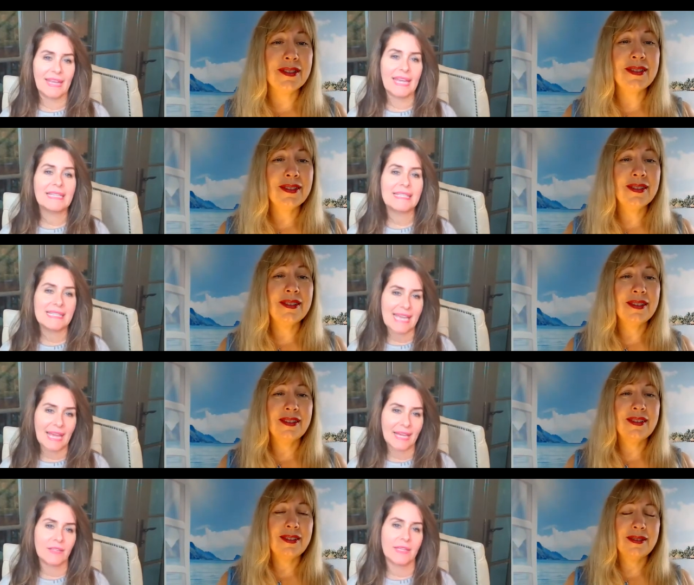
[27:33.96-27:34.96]

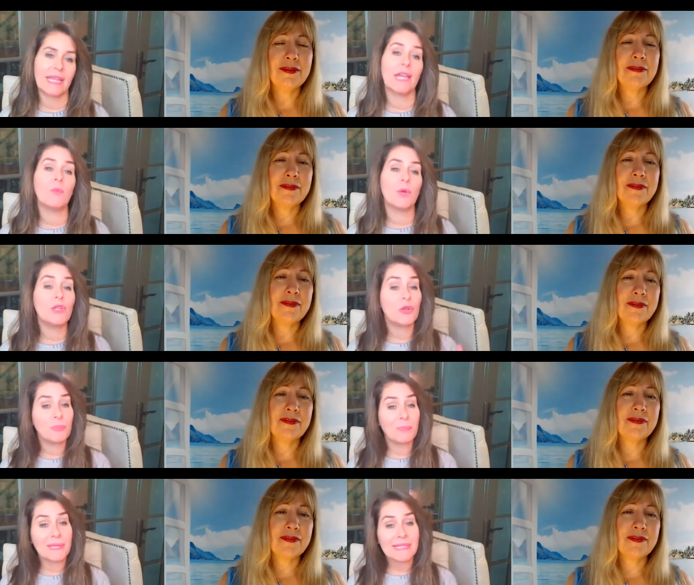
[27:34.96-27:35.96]
Speaker 1: Exactly. And when
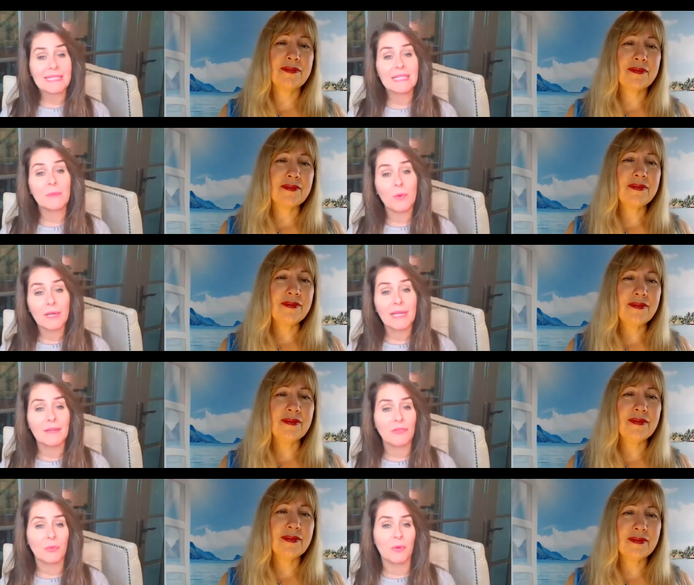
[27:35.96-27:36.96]
you're busy
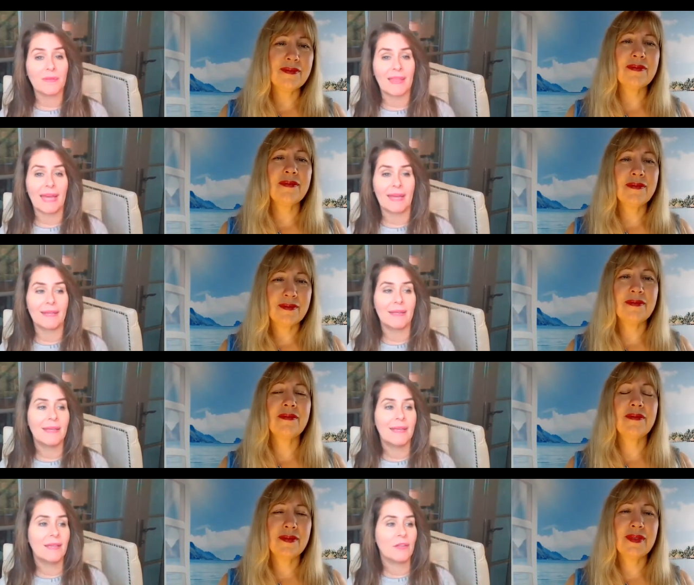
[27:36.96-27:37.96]
working toward that,
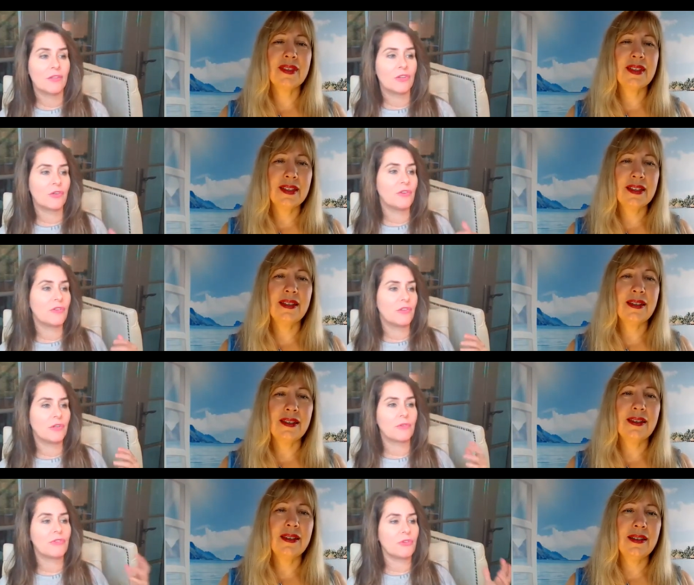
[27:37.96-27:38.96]
you're
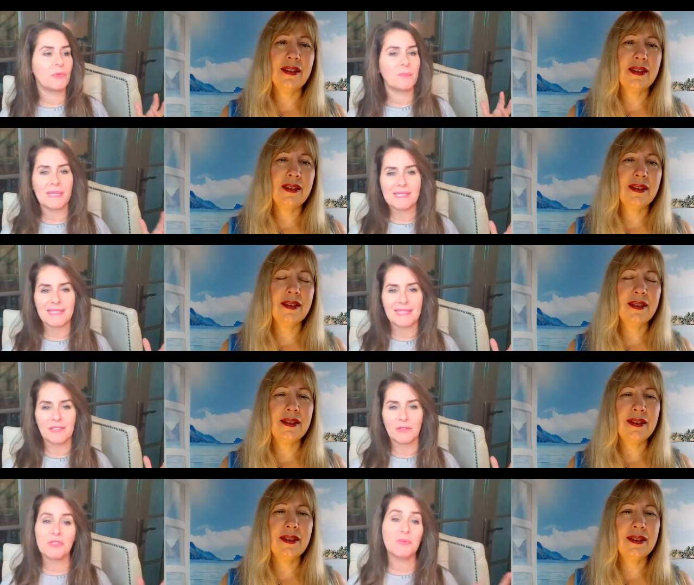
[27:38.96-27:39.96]
you're too busy,
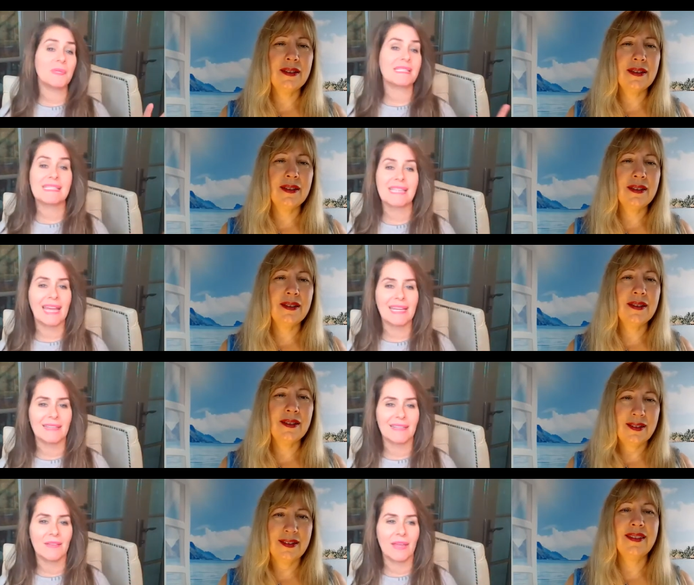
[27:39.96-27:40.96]
you're too
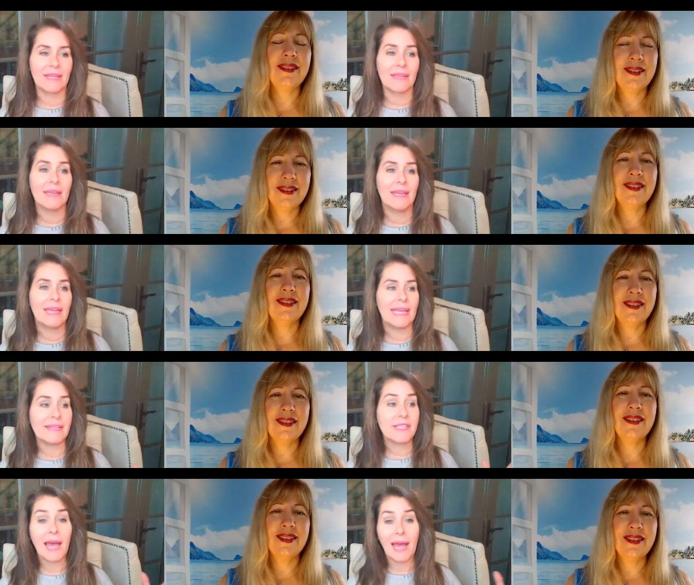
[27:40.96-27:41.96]
excited. Like
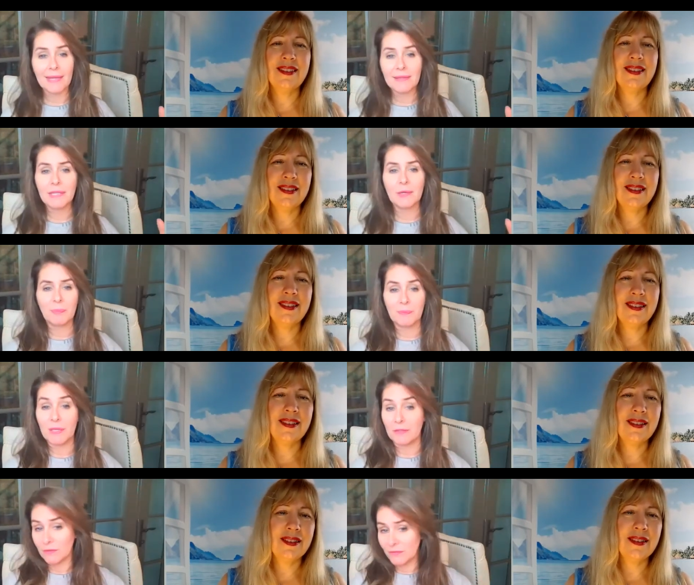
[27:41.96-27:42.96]
it's highly it
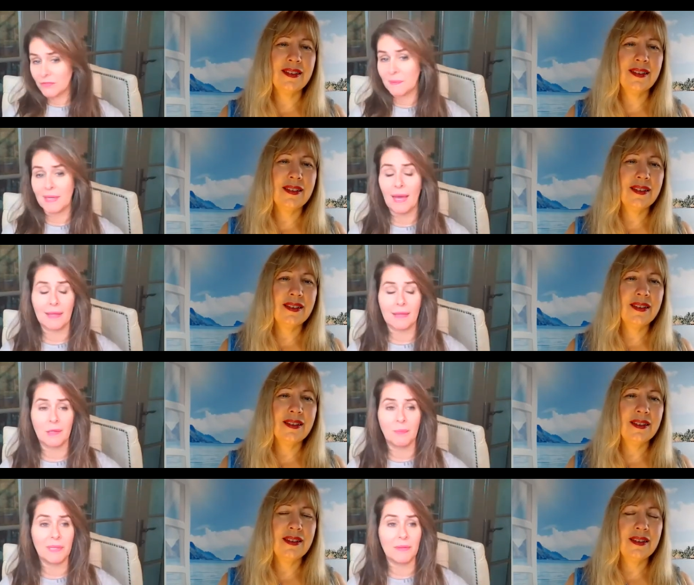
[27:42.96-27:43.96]
used to be highly
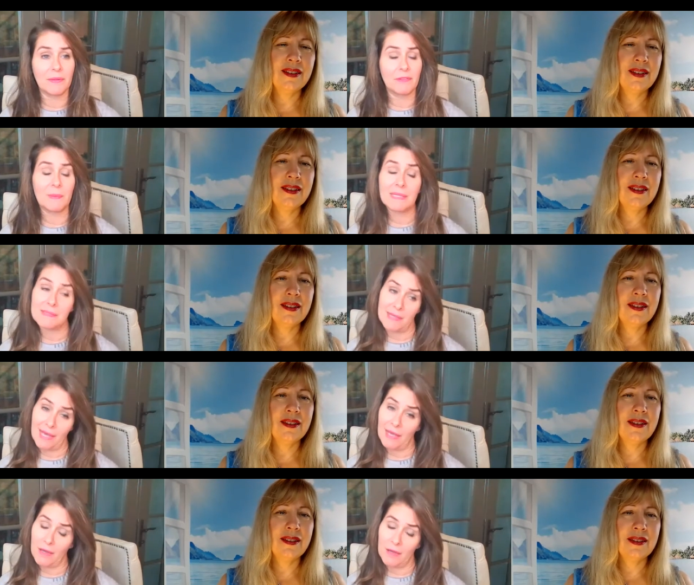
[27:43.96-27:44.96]
appealing to me and
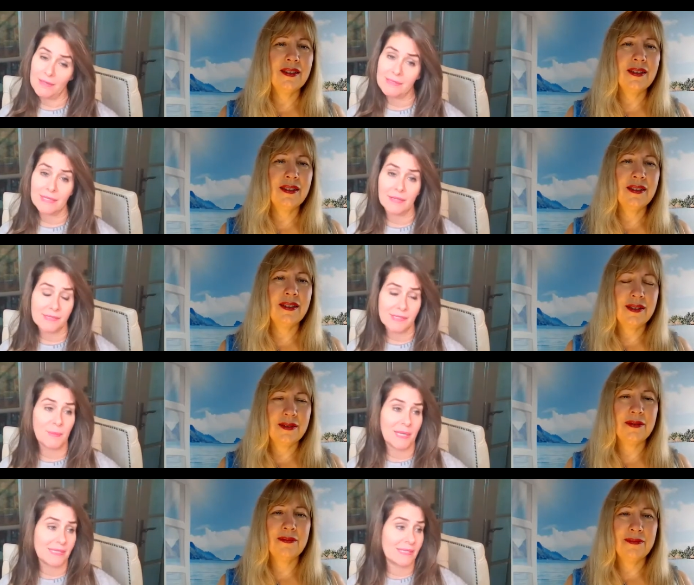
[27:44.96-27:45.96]
I, honestly on some
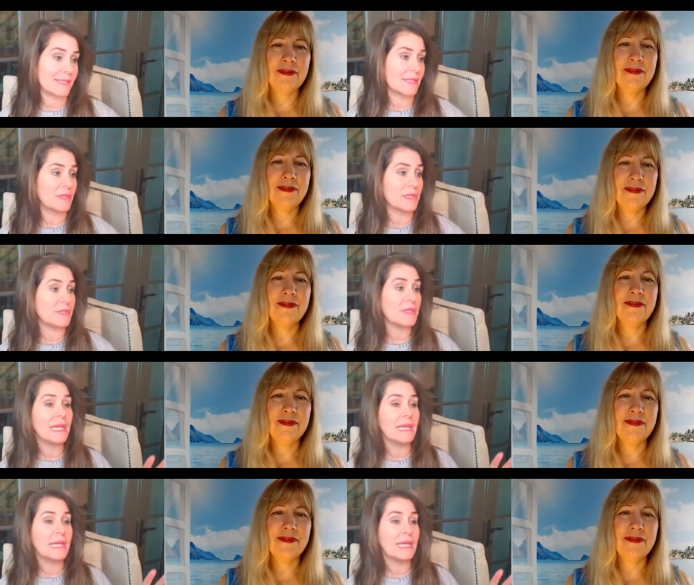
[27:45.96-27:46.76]
days it still is